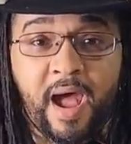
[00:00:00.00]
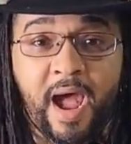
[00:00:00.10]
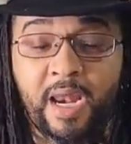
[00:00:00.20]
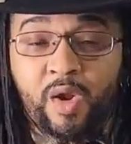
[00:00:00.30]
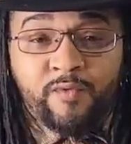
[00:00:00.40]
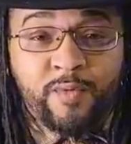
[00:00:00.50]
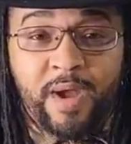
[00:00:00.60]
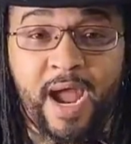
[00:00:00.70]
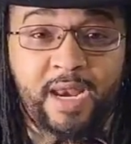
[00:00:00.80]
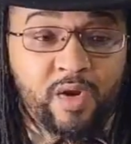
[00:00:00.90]
I learned from
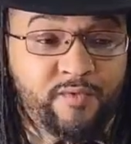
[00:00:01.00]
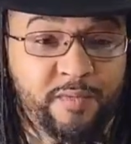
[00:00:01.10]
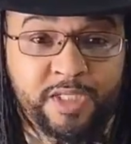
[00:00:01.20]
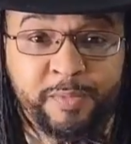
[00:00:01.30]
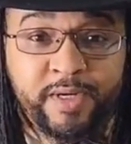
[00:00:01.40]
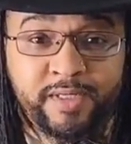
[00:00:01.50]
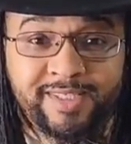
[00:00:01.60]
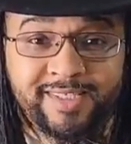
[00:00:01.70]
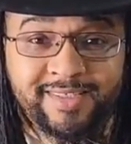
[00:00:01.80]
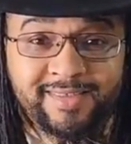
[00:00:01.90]

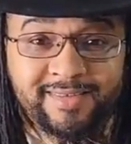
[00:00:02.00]
experience.